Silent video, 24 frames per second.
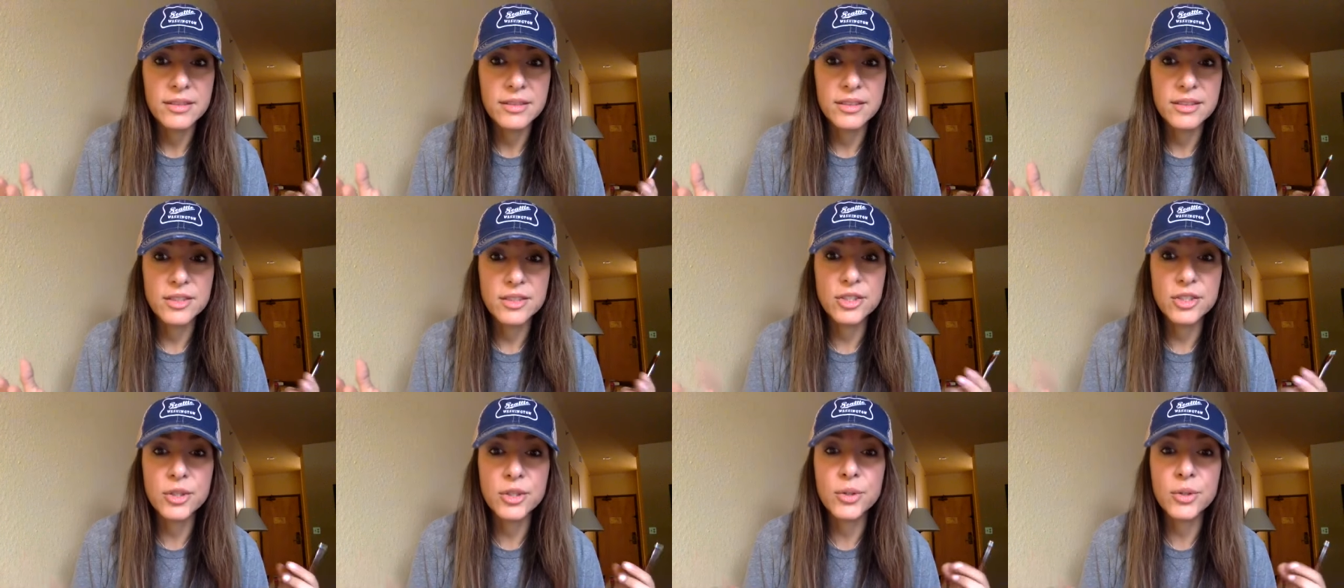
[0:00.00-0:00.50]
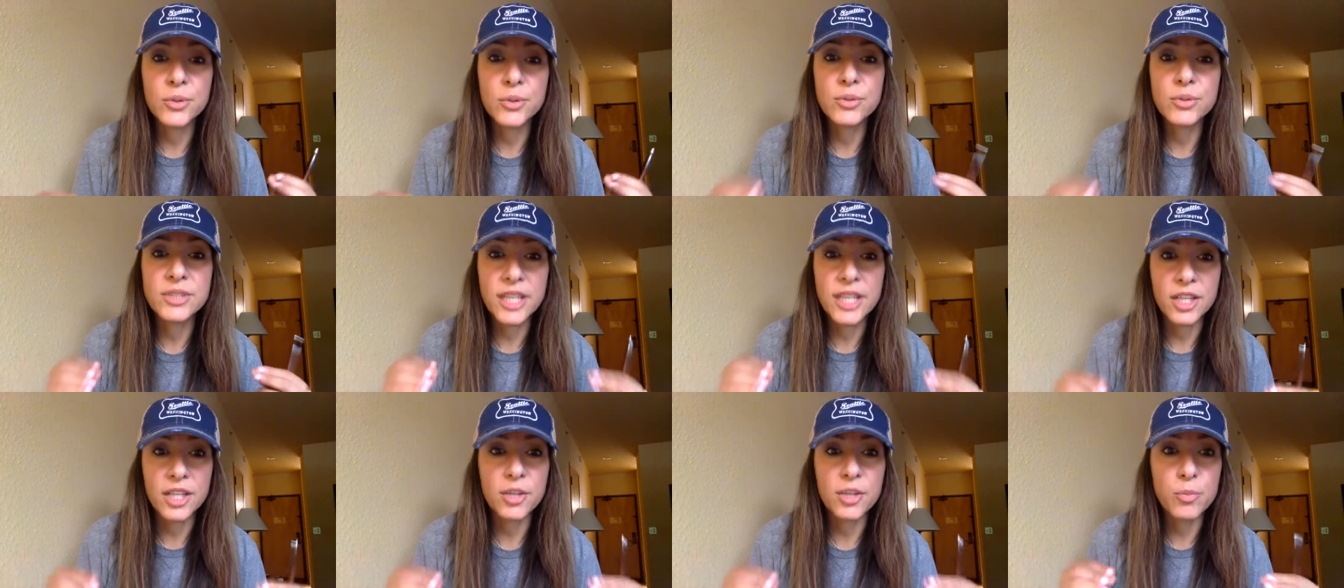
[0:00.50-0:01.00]
to
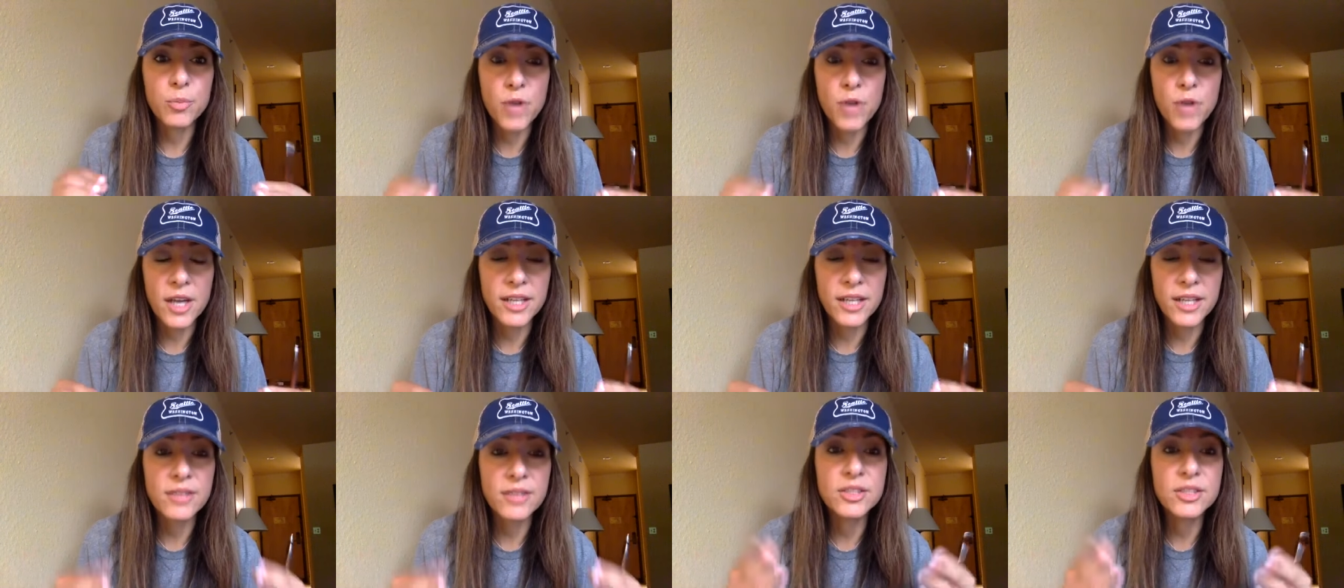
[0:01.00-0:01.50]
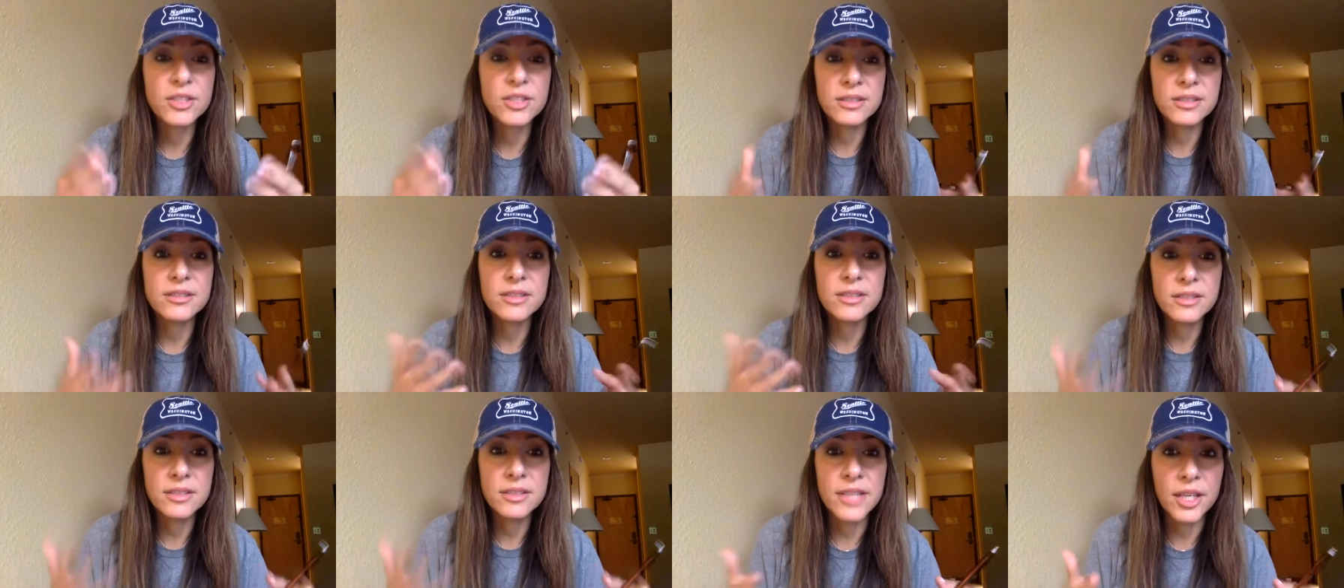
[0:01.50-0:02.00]
take your product, to,
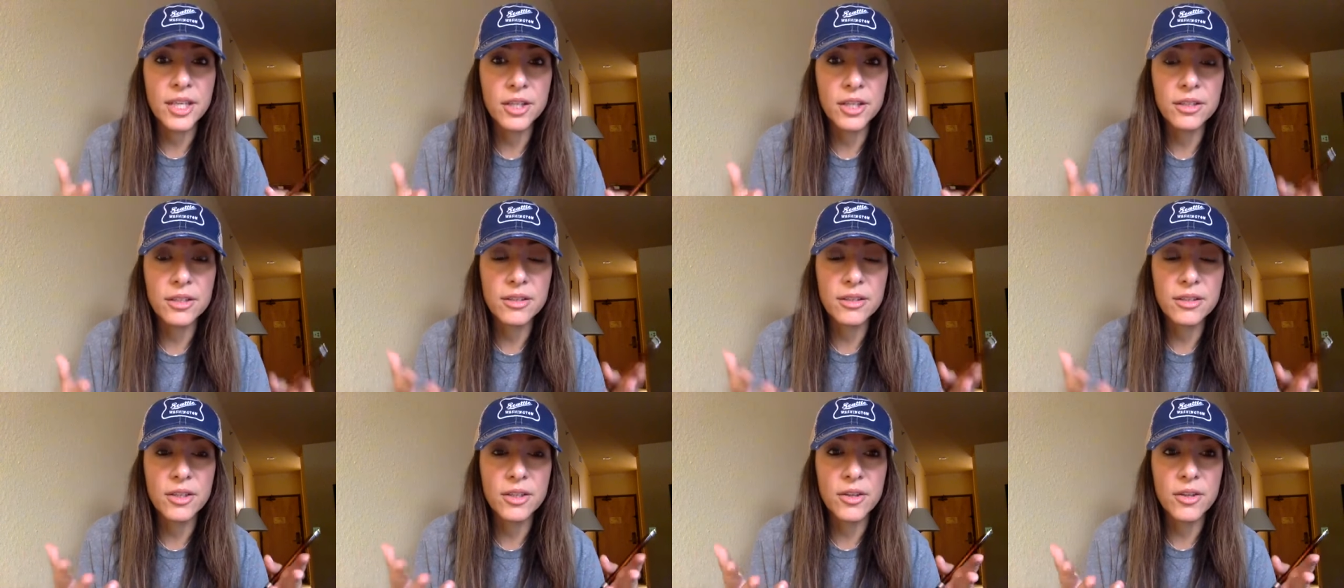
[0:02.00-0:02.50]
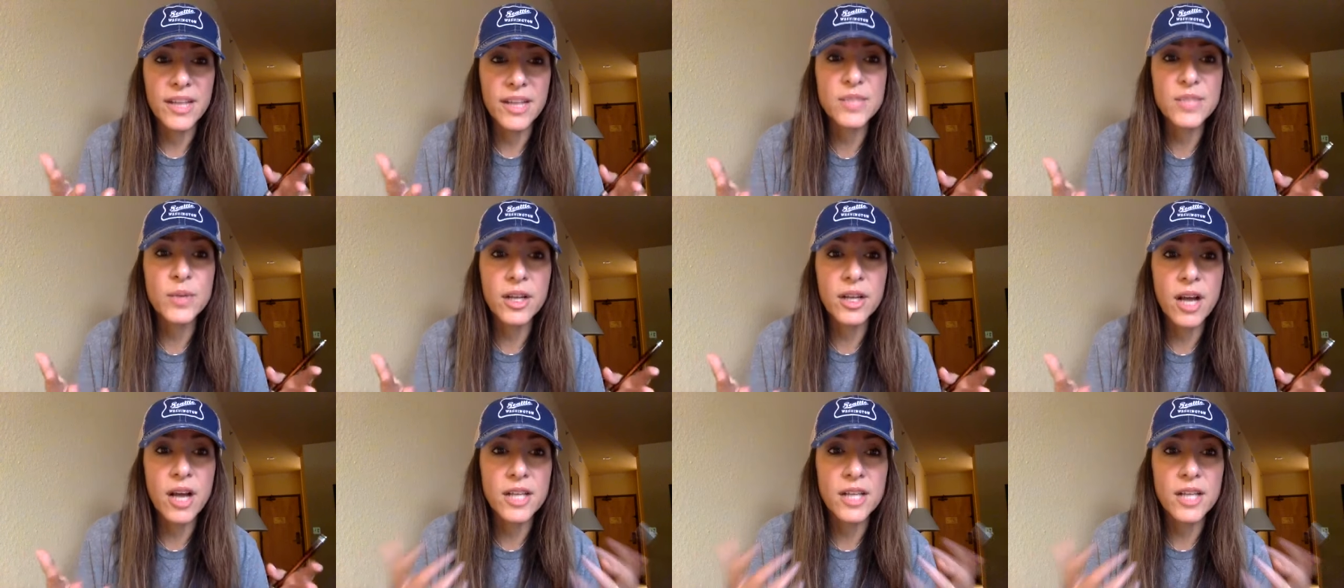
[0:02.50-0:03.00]
to take, you know, that's
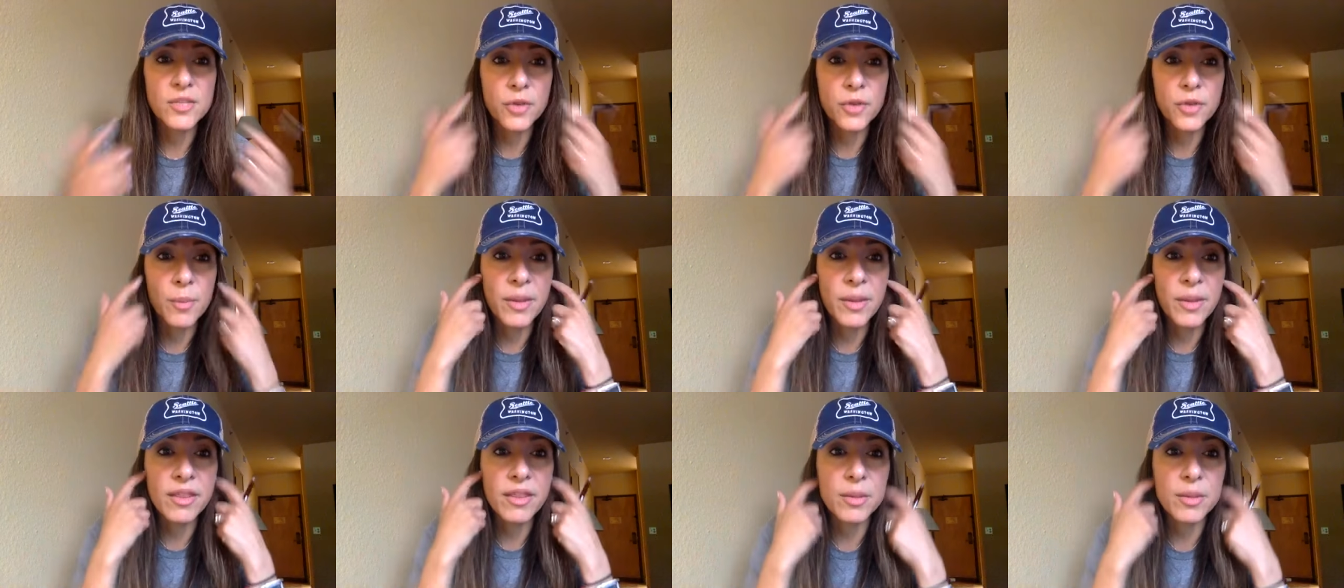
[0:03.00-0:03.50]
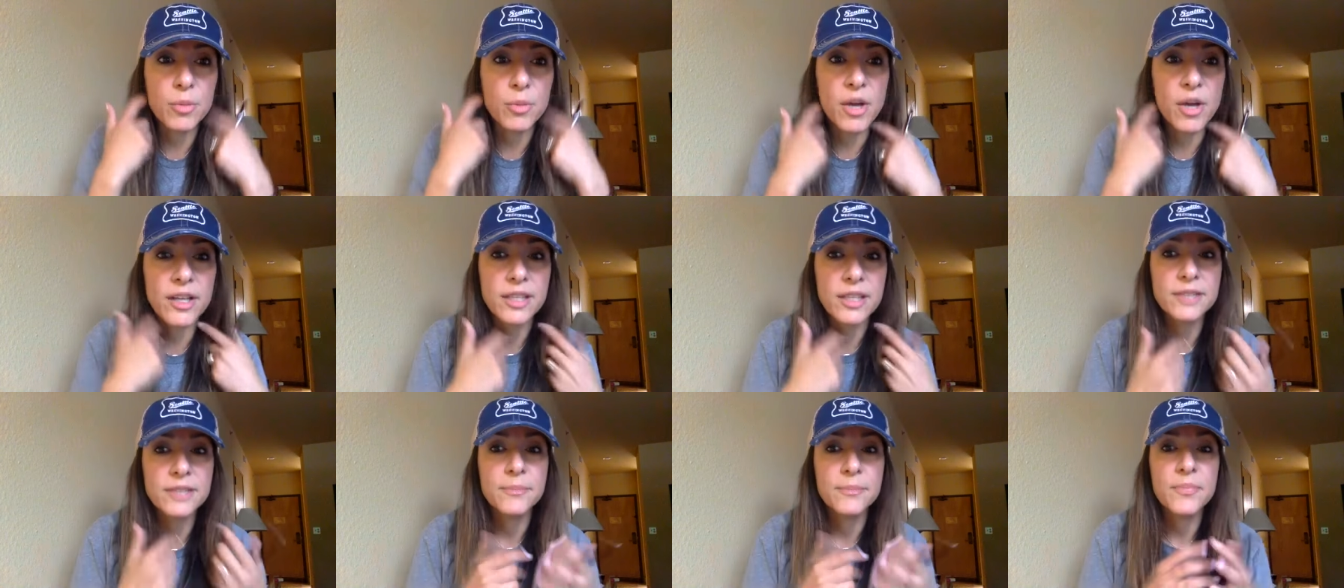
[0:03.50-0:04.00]
what it costs for a monthly
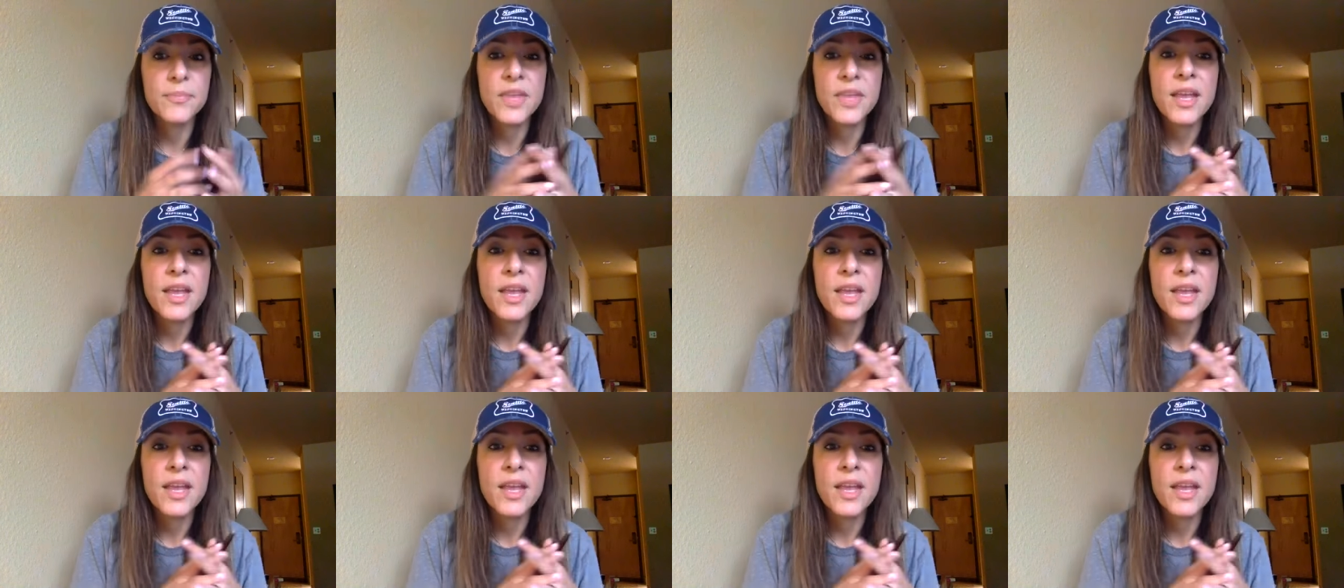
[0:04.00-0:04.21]
product.